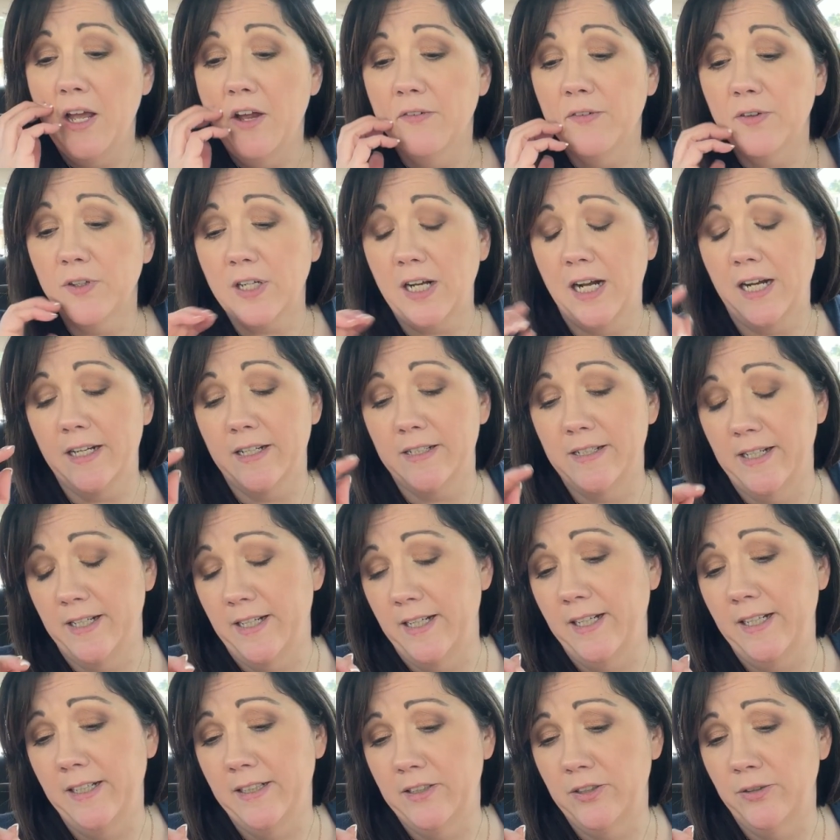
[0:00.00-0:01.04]
Forgot I did
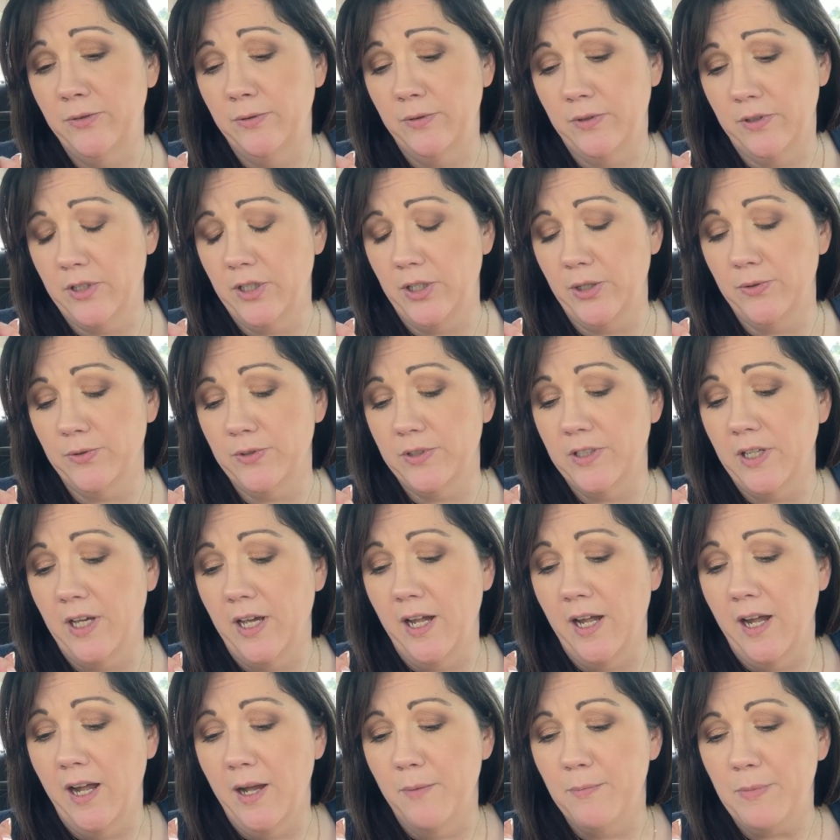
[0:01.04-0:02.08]
eat two of those,
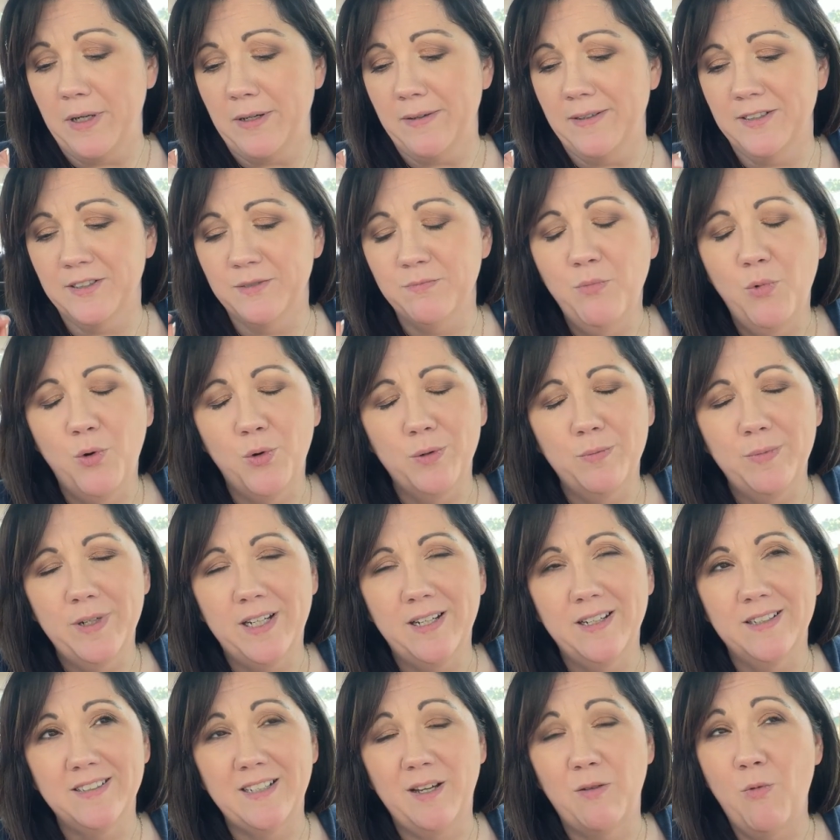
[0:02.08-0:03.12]
but it's more
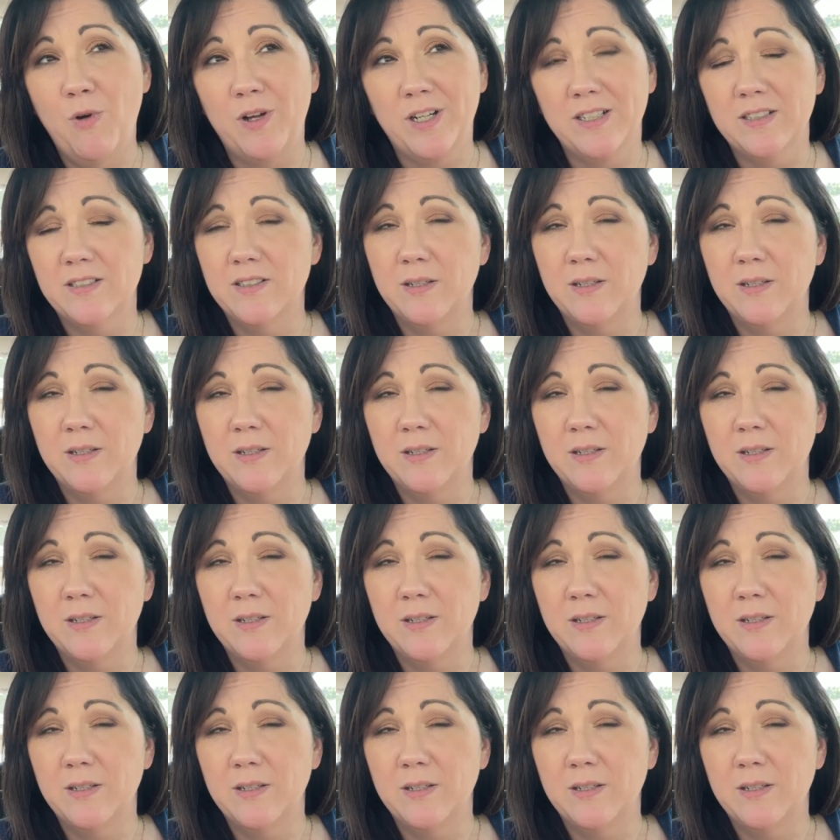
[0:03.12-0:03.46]
because I wanted